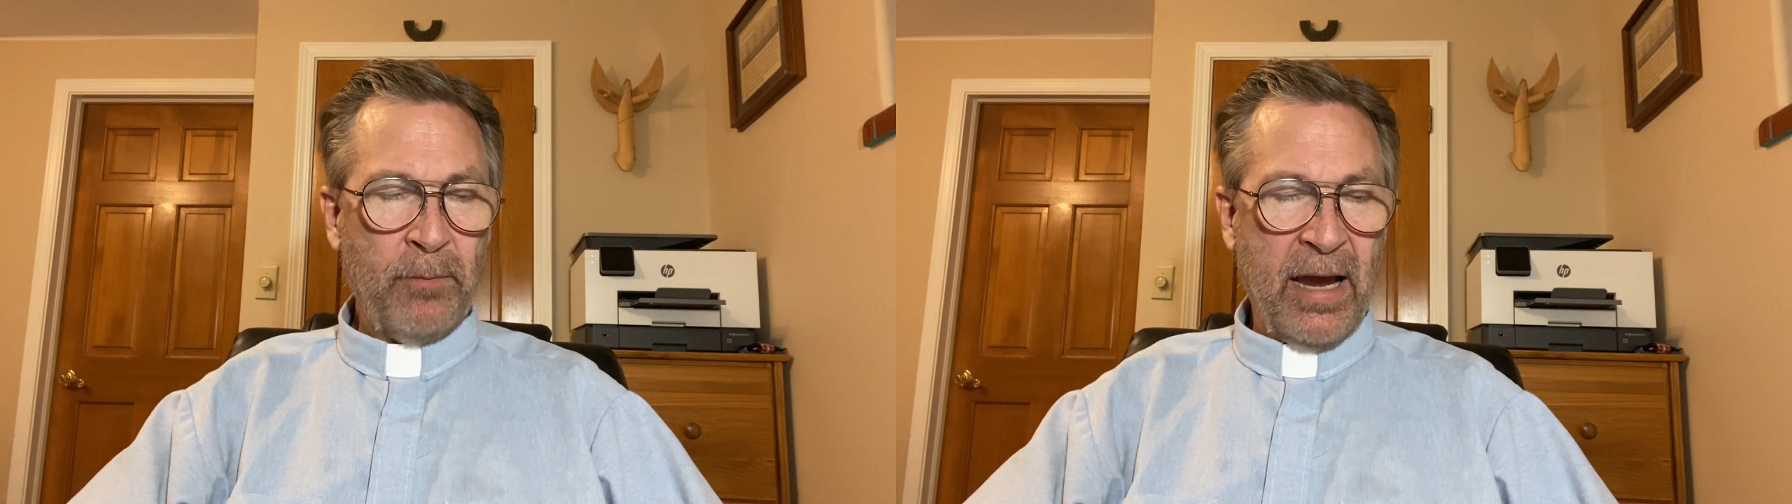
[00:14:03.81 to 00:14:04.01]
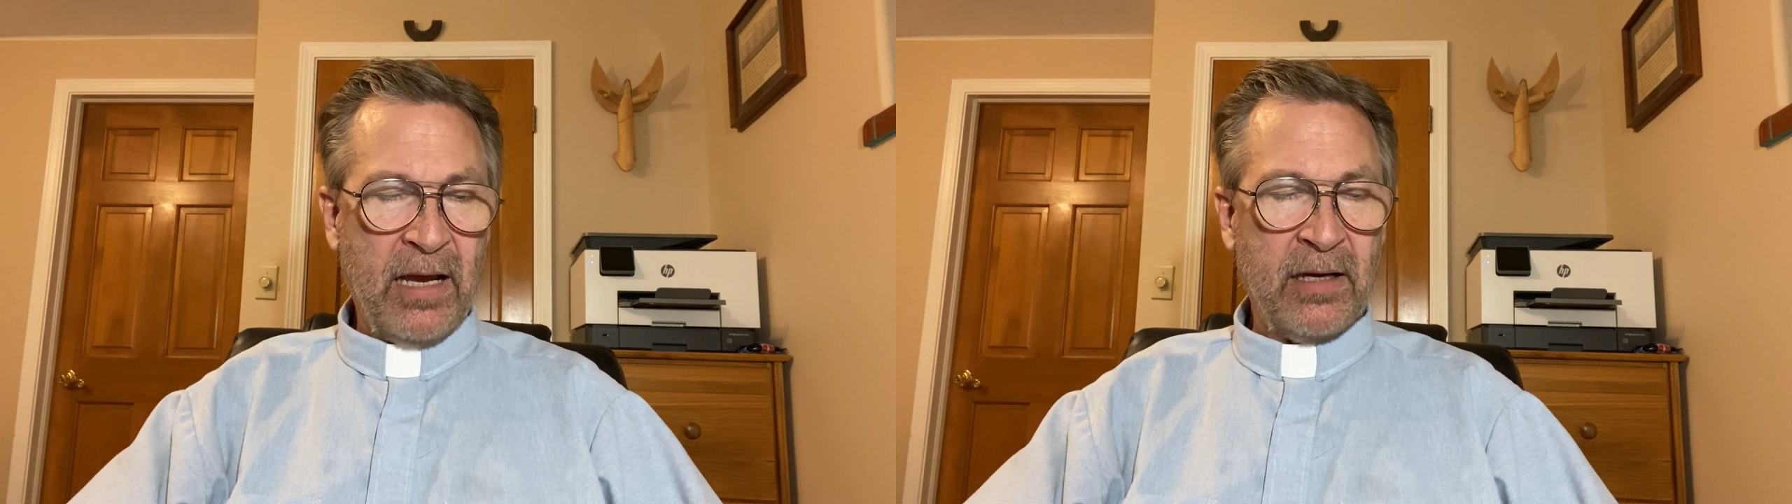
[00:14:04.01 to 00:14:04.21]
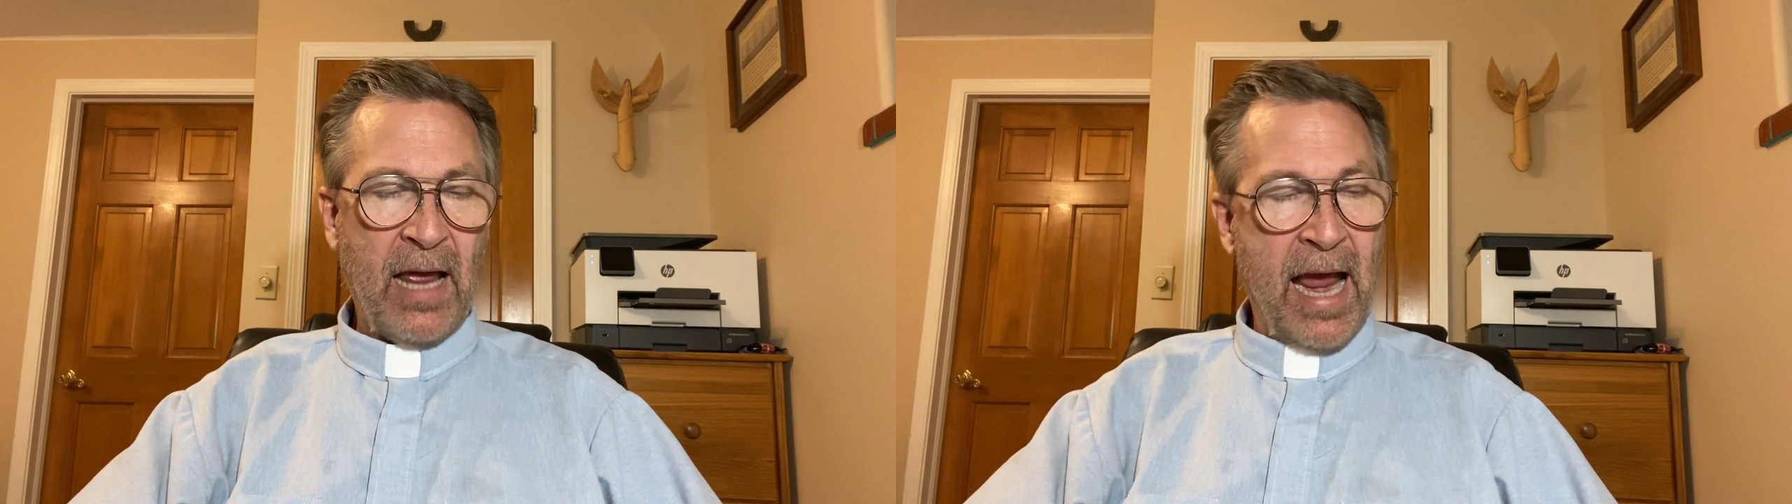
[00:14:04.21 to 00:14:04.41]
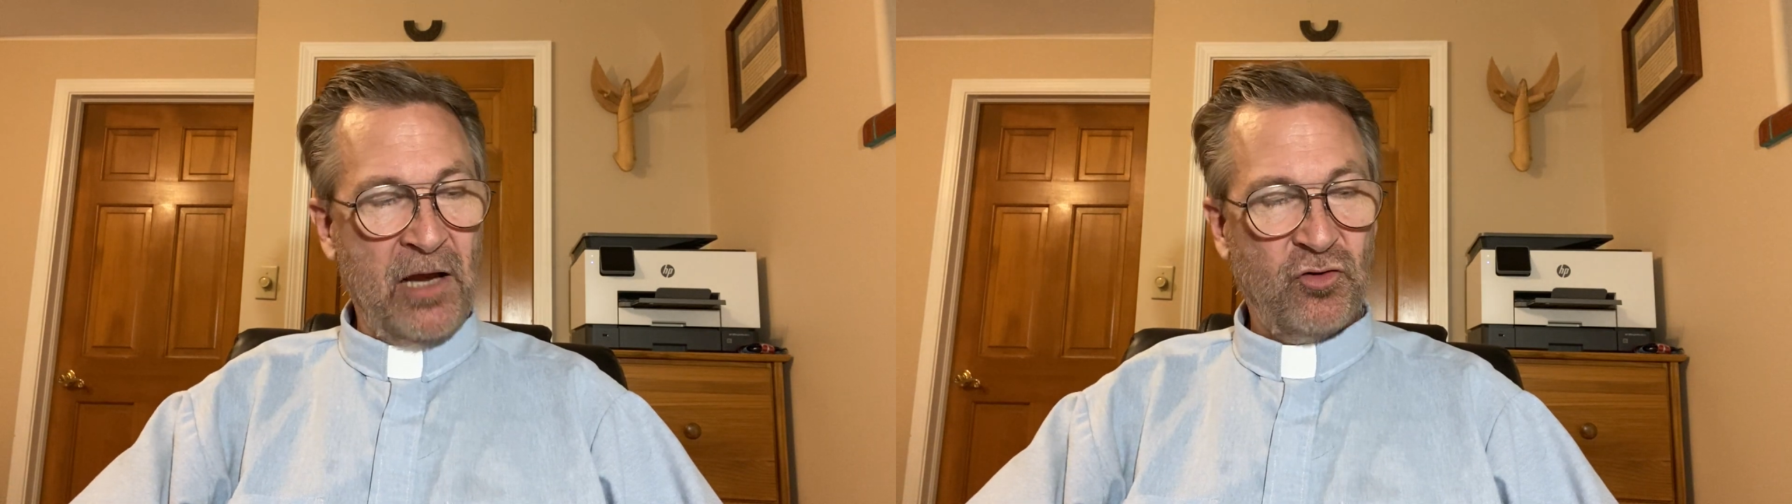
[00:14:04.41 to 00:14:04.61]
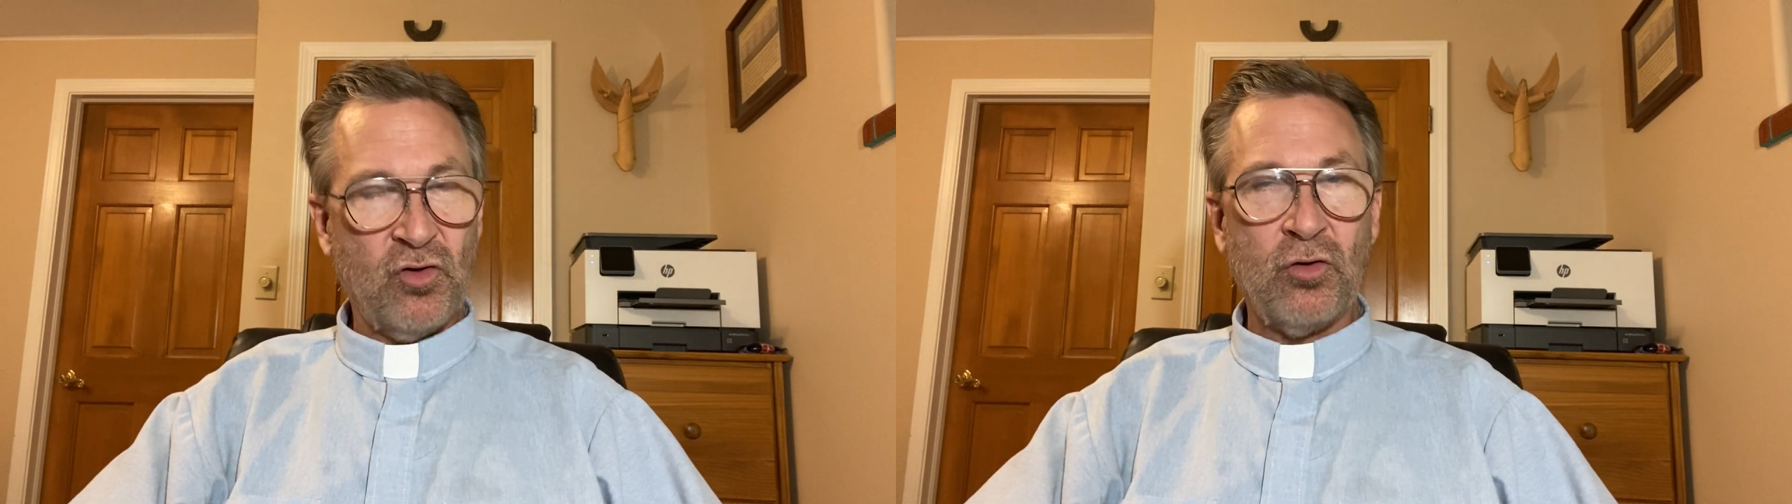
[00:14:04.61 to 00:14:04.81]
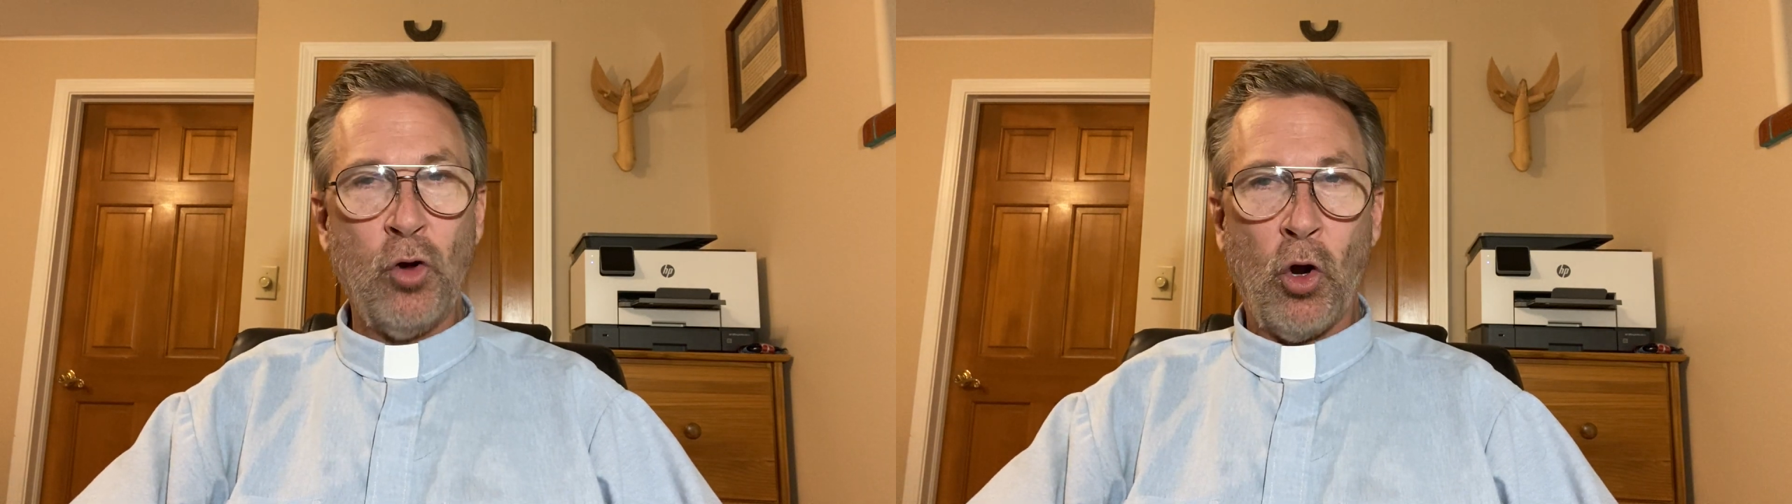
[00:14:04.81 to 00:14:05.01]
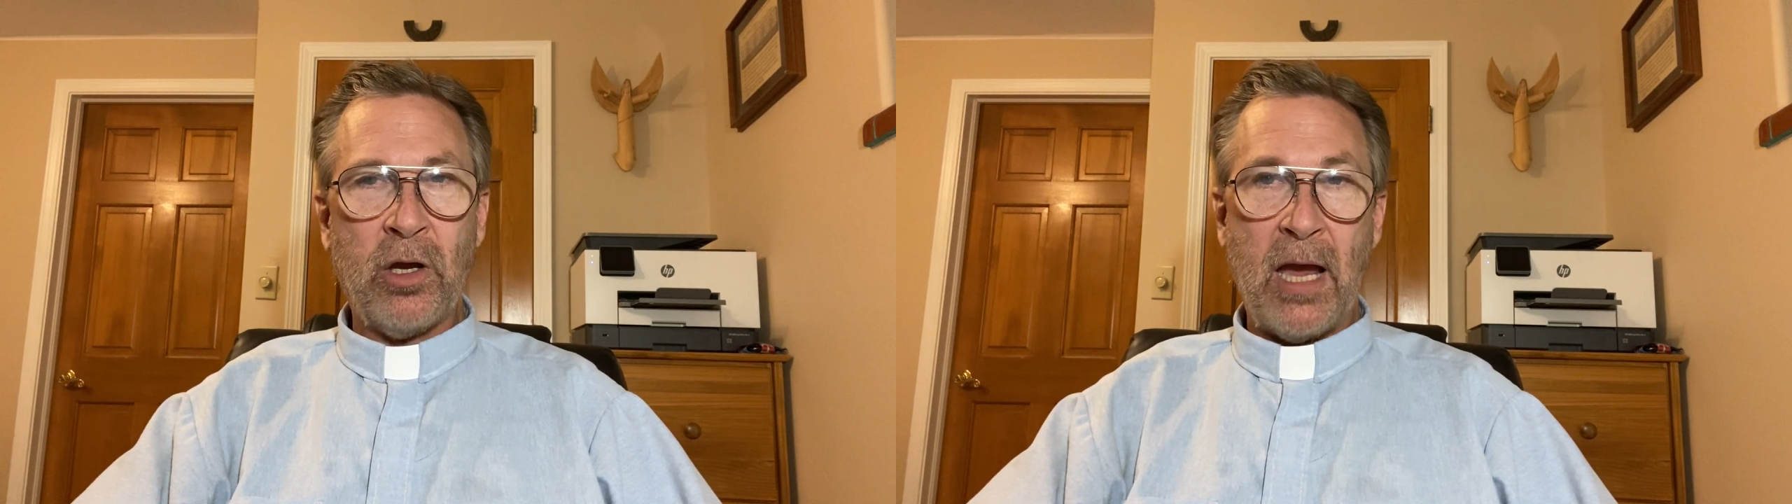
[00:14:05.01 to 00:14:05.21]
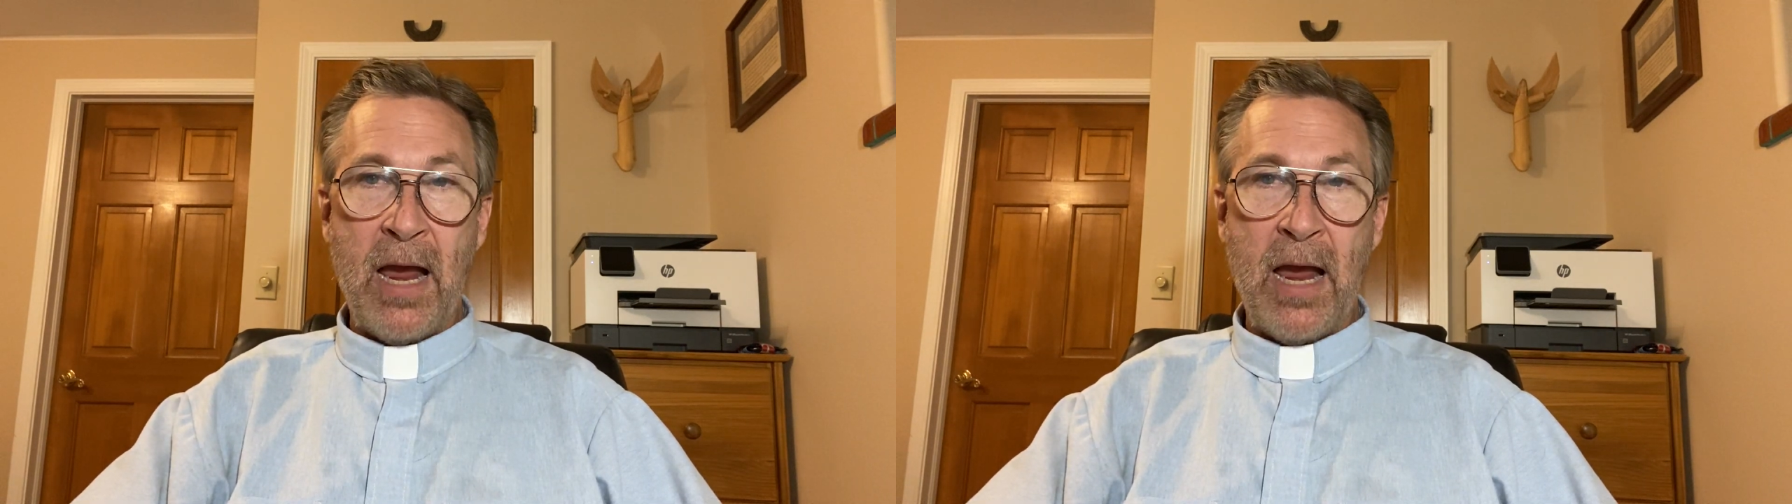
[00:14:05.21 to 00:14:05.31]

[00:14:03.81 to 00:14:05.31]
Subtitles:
make an angel look